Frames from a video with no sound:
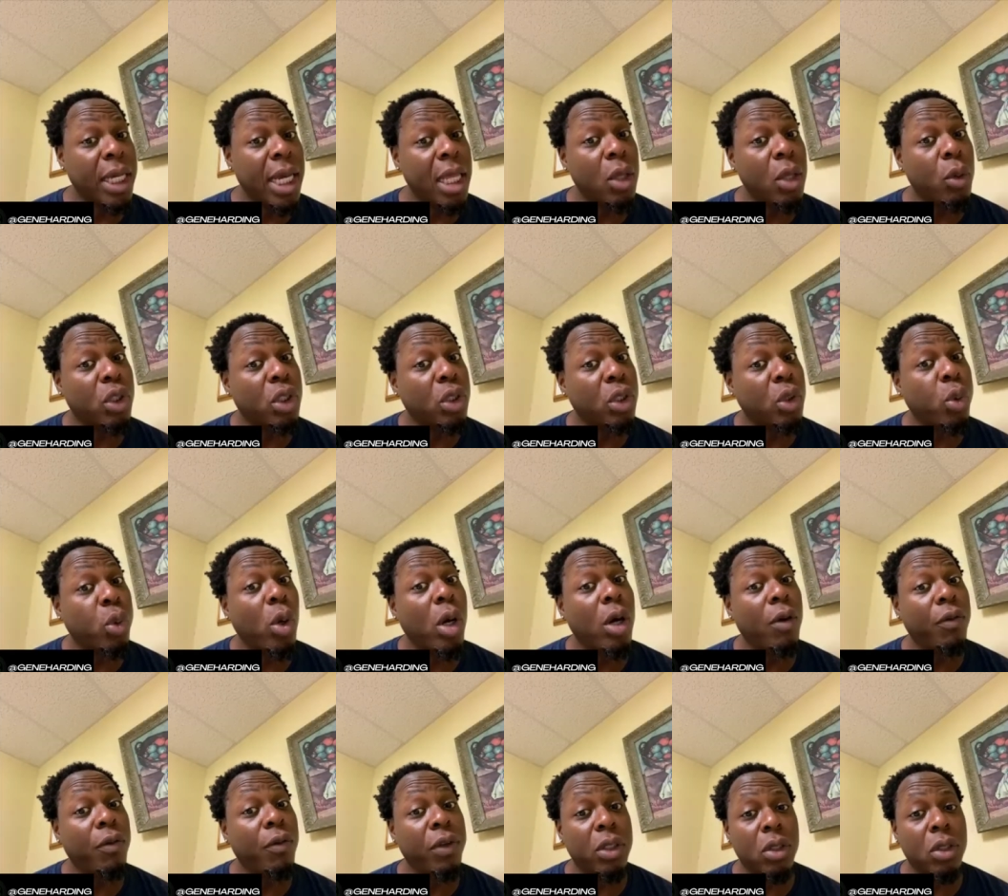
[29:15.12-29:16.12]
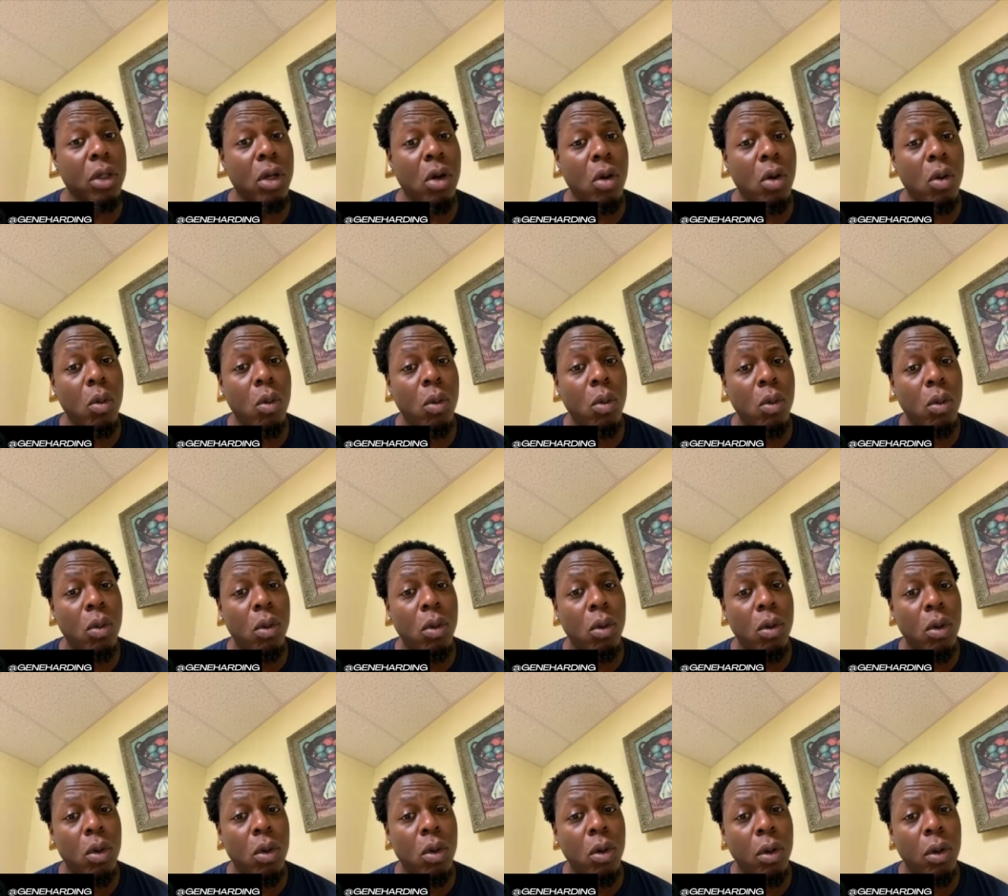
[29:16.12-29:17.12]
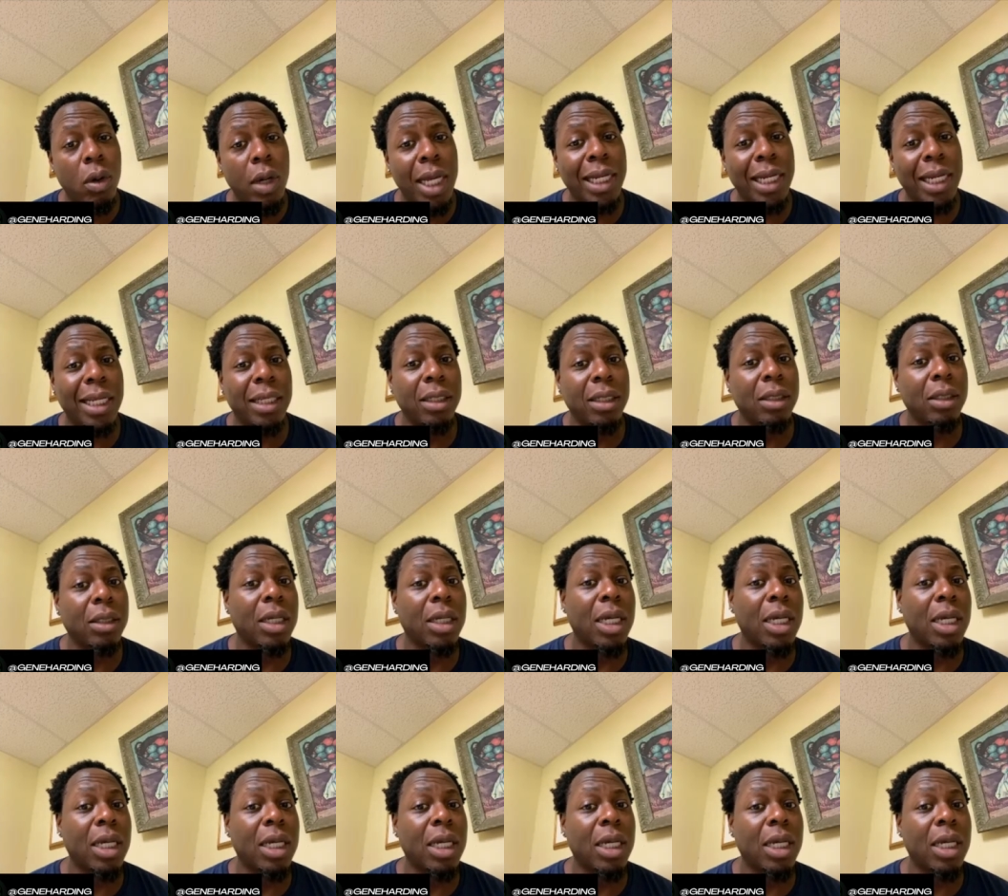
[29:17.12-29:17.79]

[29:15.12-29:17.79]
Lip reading: together, it was 12 years ago. And then